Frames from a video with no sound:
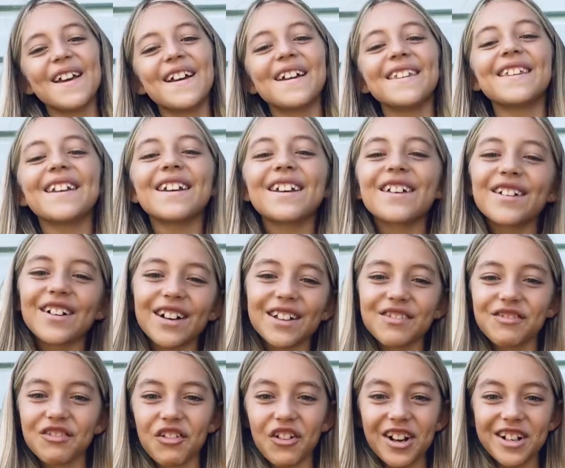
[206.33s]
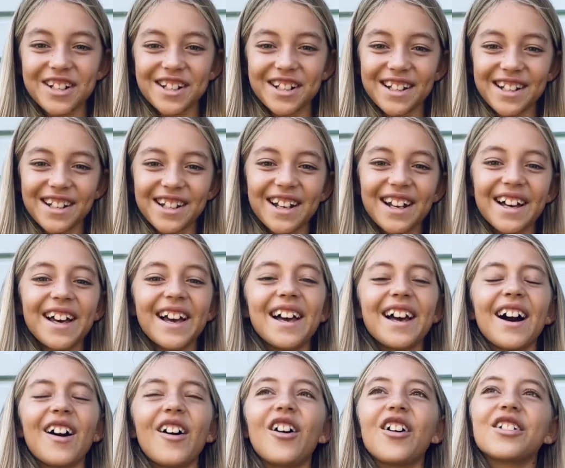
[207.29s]
Thank you guys for watching.
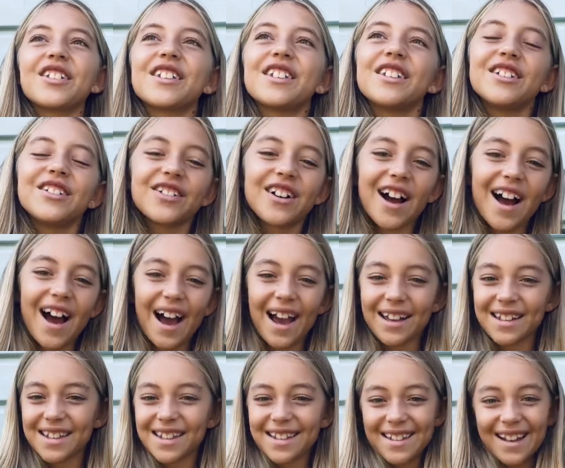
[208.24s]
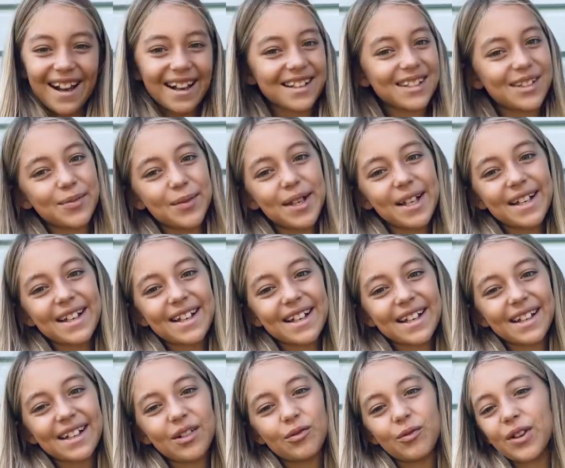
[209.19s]
I'll see you guys next week
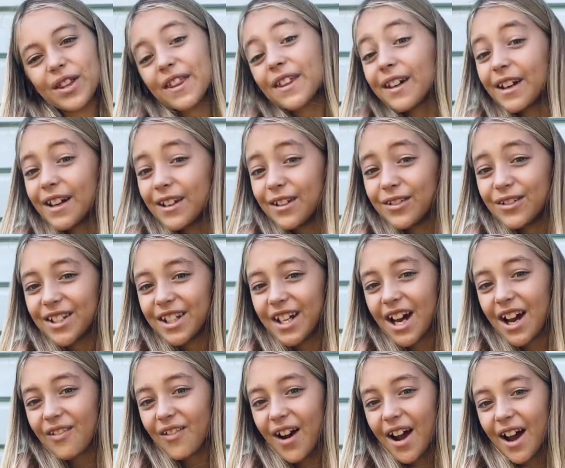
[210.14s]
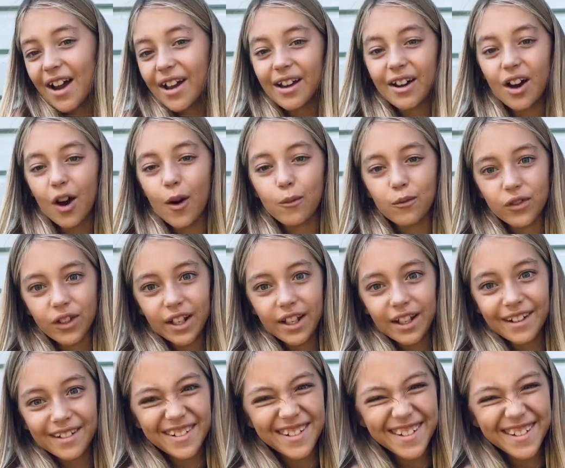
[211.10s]
with a new DIY, hopefully.